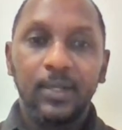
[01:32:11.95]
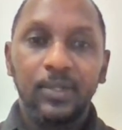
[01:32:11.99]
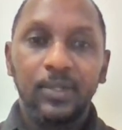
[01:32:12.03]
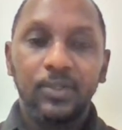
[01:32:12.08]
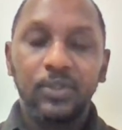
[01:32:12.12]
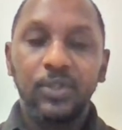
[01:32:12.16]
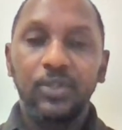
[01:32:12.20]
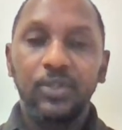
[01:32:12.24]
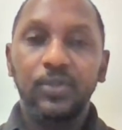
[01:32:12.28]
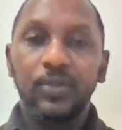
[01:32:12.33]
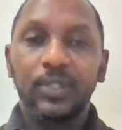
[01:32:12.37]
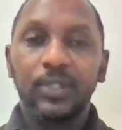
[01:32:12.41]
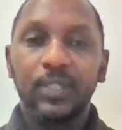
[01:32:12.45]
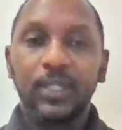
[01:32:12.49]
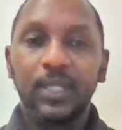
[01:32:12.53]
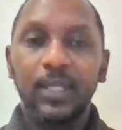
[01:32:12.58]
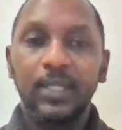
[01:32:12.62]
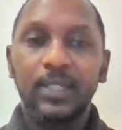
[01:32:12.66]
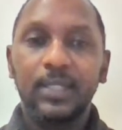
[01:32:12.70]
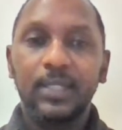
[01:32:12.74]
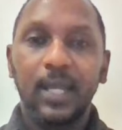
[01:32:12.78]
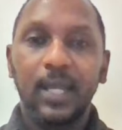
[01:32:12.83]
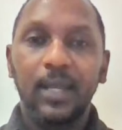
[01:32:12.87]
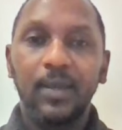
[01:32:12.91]
So
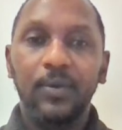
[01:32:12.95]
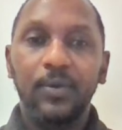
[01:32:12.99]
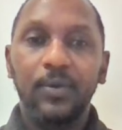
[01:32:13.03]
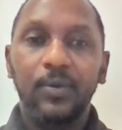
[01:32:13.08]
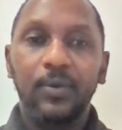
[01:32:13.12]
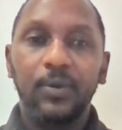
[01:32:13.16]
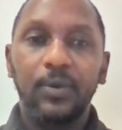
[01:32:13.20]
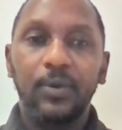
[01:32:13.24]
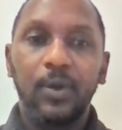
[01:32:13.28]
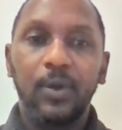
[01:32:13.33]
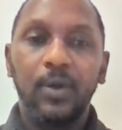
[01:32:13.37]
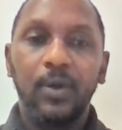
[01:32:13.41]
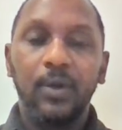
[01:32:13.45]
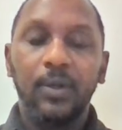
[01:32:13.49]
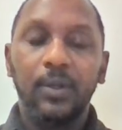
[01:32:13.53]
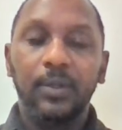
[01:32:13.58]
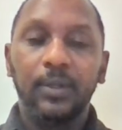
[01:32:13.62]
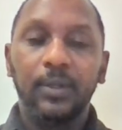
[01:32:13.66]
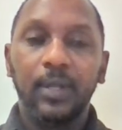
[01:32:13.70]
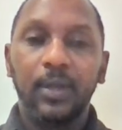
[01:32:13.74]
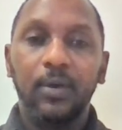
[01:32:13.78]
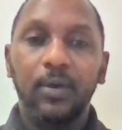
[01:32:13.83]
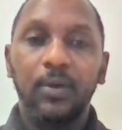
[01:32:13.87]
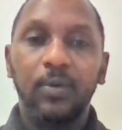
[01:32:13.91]
say Salon,
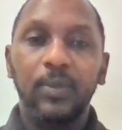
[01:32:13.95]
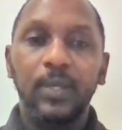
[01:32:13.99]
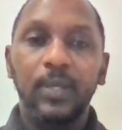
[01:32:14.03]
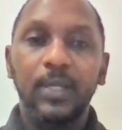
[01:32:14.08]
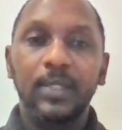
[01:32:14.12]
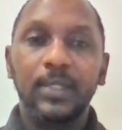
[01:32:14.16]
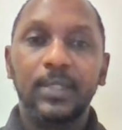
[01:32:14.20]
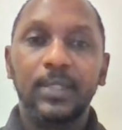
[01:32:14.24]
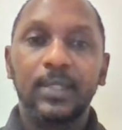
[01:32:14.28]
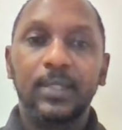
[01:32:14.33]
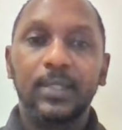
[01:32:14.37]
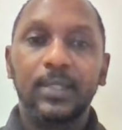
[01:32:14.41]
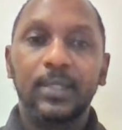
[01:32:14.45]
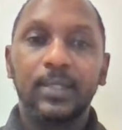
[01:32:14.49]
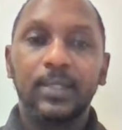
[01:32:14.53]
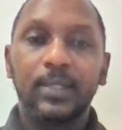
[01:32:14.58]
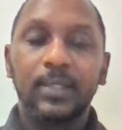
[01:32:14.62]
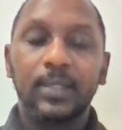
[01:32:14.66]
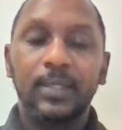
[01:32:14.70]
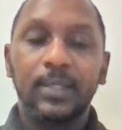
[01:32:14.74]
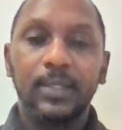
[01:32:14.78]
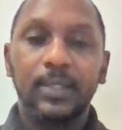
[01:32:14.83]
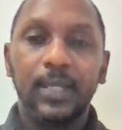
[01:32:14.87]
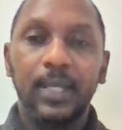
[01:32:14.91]
all
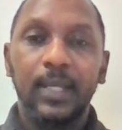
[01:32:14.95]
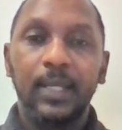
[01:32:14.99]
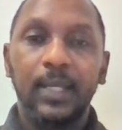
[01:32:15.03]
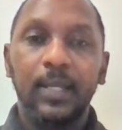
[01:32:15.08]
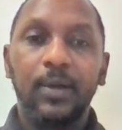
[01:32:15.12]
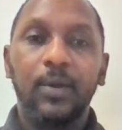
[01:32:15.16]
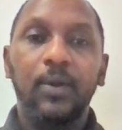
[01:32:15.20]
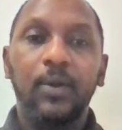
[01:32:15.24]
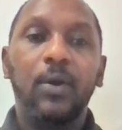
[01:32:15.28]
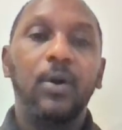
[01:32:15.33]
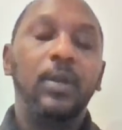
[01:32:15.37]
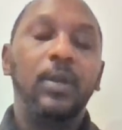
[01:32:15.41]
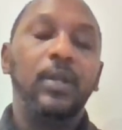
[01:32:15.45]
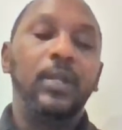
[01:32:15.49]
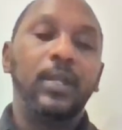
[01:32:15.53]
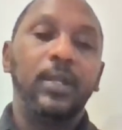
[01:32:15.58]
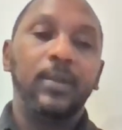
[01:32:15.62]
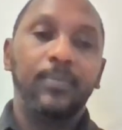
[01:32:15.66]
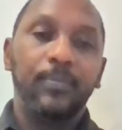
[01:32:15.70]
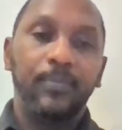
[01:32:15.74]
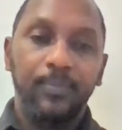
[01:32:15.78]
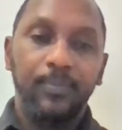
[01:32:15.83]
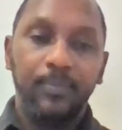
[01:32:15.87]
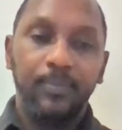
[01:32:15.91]

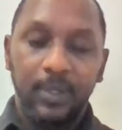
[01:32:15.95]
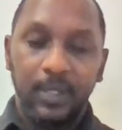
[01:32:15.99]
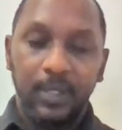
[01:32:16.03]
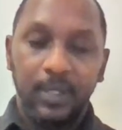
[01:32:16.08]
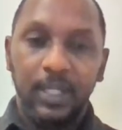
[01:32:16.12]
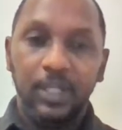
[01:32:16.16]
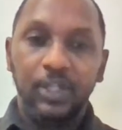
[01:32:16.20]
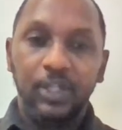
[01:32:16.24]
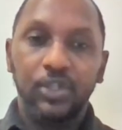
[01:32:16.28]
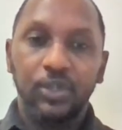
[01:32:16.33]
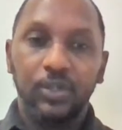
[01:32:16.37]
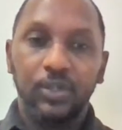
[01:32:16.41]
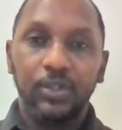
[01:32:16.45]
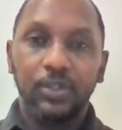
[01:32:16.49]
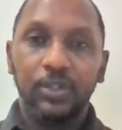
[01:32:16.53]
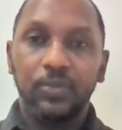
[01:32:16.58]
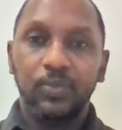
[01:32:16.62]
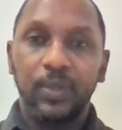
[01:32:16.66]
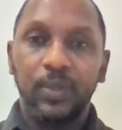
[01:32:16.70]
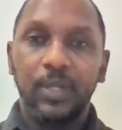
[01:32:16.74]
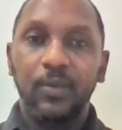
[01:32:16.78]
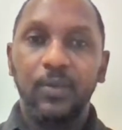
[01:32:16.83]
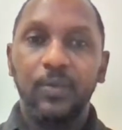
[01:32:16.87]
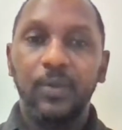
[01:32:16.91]
the
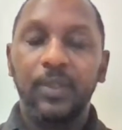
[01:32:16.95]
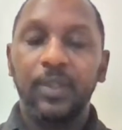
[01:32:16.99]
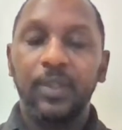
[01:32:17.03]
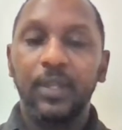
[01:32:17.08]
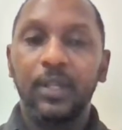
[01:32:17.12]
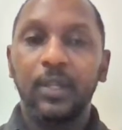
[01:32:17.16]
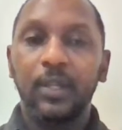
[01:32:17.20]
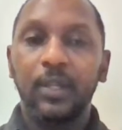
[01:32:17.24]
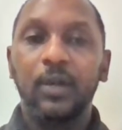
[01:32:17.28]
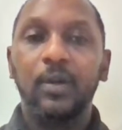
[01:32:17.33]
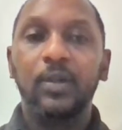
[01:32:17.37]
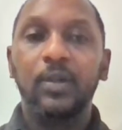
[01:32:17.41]
regions where they within,